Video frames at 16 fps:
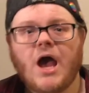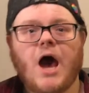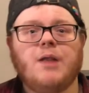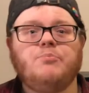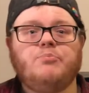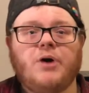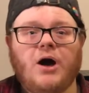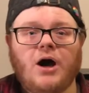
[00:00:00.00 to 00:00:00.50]

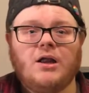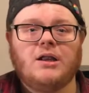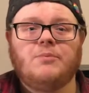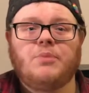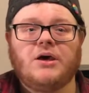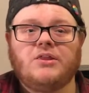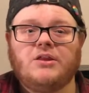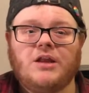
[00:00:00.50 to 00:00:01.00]
and partly
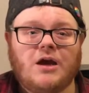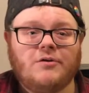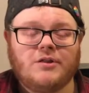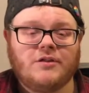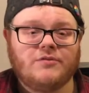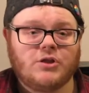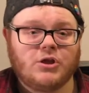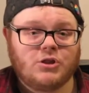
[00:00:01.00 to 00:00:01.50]
by the
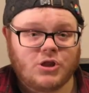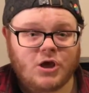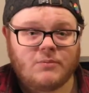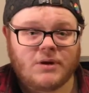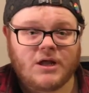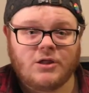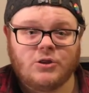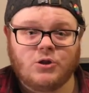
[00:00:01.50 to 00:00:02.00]
narrative's
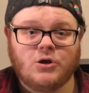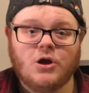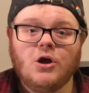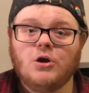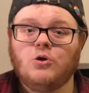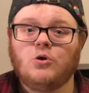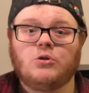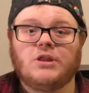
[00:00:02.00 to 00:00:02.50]
determination
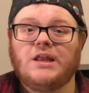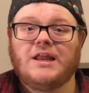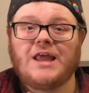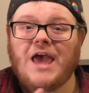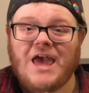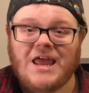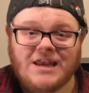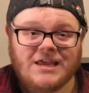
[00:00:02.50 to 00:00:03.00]
not to
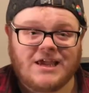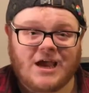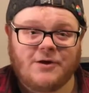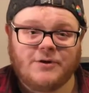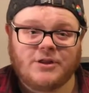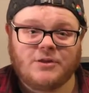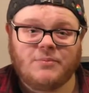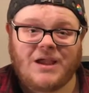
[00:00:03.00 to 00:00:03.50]
let any
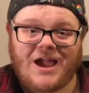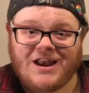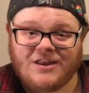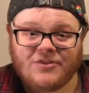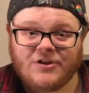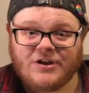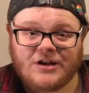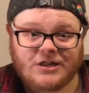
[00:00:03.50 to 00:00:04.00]
character be
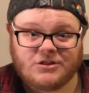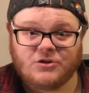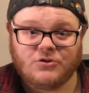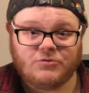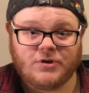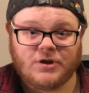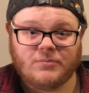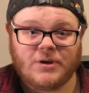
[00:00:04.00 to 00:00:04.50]
anything less than
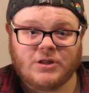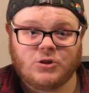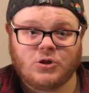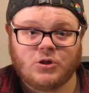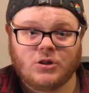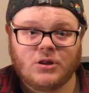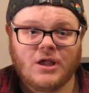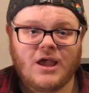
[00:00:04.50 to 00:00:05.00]

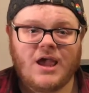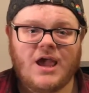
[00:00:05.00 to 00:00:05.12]
three-dimensional.